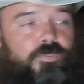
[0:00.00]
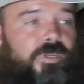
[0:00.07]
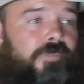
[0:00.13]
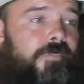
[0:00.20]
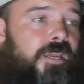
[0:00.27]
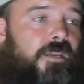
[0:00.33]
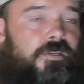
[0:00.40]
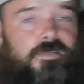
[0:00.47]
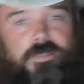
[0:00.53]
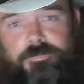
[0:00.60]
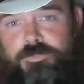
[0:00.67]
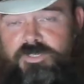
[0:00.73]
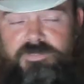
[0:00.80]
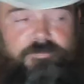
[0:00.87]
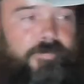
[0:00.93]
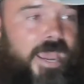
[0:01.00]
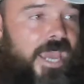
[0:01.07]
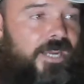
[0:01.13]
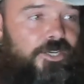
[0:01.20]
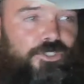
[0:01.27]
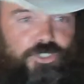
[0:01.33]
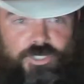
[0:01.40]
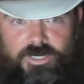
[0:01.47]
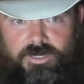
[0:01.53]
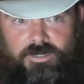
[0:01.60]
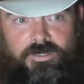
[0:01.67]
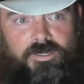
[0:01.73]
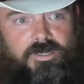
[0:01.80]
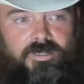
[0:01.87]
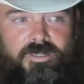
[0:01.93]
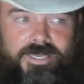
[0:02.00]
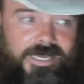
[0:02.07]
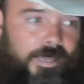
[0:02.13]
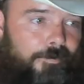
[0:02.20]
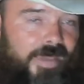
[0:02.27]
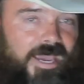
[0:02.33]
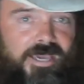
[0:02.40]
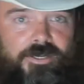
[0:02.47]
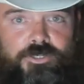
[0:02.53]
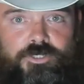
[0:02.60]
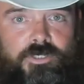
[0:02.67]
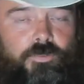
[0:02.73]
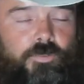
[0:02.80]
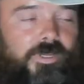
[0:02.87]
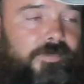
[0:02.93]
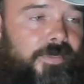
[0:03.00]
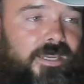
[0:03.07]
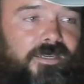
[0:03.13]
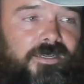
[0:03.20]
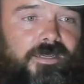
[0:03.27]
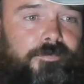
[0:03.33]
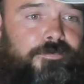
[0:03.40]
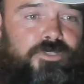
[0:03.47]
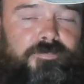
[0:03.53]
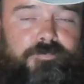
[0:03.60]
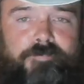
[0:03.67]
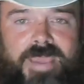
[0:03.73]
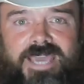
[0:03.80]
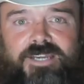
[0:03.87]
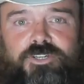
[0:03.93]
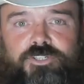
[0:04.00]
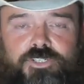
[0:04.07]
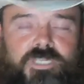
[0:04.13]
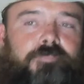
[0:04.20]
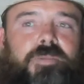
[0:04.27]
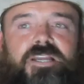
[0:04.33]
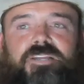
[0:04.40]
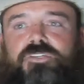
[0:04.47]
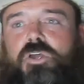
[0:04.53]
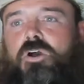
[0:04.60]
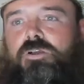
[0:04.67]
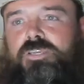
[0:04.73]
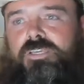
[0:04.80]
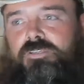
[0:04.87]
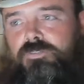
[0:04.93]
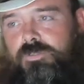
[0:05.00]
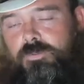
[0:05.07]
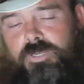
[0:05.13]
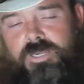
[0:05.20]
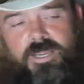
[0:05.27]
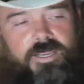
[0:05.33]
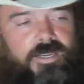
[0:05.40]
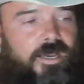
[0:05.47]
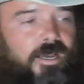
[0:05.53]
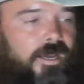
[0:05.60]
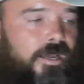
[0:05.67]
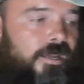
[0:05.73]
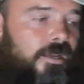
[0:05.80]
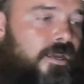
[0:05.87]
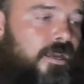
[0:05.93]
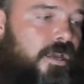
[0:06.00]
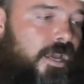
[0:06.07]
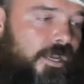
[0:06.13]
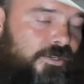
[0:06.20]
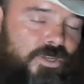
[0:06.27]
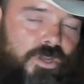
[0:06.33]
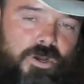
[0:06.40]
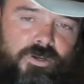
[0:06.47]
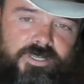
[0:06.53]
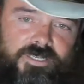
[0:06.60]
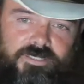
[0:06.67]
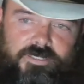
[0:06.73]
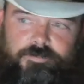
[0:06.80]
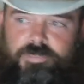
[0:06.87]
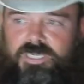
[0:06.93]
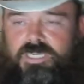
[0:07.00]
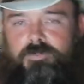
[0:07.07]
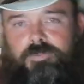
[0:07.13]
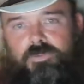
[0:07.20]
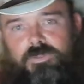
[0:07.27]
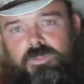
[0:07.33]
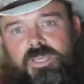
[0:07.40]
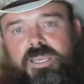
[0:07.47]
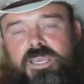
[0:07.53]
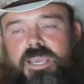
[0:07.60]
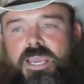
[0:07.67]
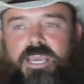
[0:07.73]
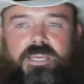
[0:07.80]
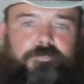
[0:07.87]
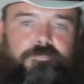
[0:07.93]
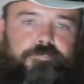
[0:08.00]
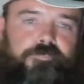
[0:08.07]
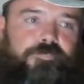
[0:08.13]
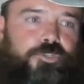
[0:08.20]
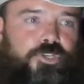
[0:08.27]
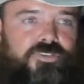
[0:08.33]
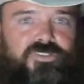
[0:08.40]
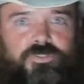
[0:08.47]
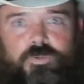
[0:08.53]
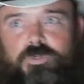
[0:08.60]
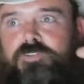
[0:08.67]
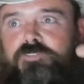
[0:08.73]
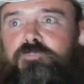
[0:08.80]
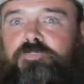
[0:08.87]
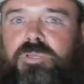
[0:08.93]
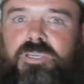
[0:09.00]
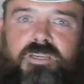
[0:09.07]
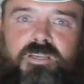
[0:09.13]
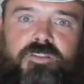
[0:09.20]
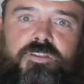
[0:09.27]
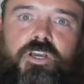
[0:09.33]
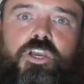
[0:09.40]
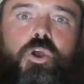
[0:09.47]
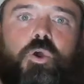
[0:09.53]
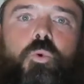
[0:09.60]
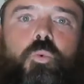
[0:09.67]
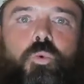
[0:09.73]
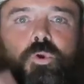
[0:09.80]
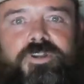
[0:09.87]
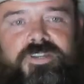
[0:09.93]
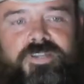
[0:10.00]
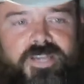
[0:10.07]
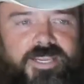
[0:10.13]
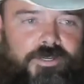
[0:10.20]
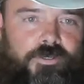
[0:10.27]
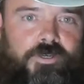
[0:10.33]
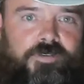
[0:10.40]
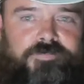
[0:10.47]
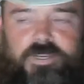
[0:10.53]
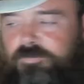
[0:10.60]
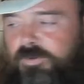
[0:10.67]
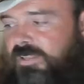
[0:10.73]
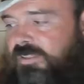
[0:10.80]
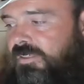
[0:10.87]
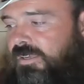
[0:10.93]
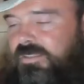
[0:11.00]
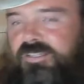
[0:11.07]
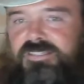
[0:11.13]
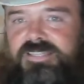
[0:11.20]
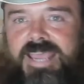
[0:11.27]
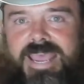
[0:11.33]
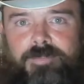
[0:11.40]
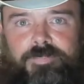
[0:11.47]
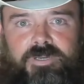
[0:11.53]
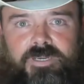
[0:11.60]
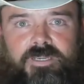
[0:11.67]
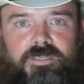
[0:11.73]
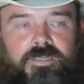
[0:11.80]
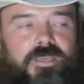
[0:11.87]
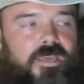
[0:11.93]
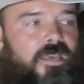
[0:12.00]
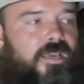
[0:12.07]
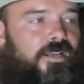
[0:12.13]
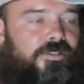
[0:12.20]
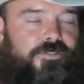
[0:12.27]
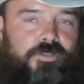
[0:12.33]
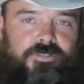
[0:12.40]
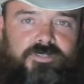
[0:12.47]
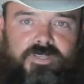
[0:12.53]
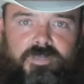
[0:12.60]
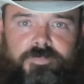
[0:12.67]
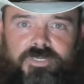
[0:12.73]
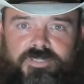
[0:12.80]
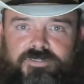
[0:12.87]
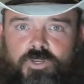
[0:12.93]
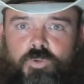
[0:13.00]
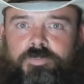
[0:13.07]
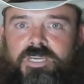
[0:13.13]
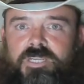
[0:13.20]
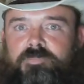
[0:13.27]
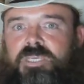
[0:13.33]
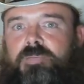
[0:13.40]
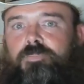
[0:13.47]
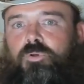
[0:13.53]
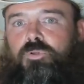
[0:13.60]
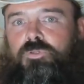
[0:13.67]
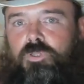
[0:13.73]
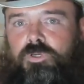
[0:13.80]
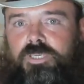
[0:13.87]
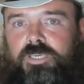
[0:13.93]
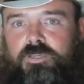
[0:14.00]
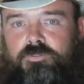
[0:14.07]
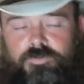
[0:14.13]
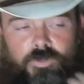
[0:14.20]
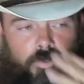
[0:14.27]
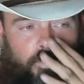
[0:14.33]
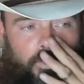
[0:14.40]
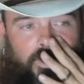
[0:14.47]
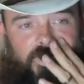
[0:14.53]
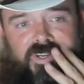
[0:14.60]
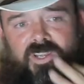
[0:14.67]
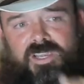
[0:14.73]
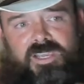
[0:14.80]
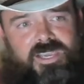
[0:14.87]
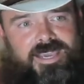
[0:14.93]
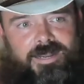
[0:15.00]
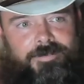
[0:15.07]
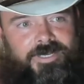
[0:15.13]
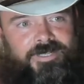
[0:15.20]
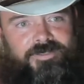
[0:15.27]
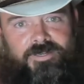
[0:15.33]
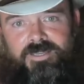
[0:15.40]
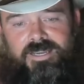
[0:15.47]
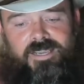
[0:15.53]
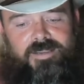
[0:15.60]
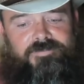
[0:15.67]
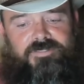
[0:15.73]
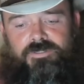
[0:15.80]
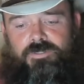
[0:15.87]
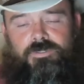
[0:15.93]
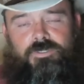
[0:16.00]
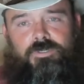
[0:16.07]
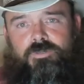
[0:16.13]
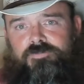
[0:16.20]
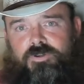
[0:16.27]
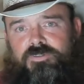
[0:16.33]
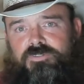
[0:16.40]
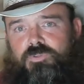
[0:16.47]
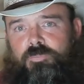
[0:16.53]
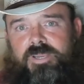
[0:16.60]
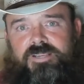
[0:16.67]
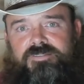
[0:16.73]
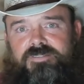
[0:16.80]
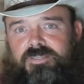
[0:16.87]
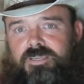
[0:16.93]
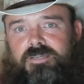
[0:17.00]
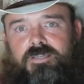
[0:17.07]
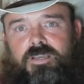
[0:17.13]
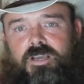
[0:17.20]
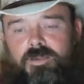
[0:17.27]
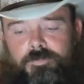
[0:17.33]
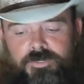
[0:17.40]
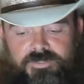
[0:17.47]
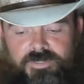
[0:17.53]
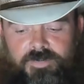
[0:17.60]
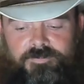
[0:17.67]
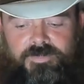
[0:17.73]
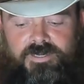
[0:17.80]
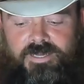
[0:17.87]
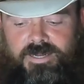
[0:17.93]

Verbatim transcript: We may end up just managing like a manager. We may end up just managing by talking to an AI and talking to people and just sort of being the coordinator of everything that's happening because there's going to be so many people looking for work. And I mean, they're going to have to do universal basic income or something.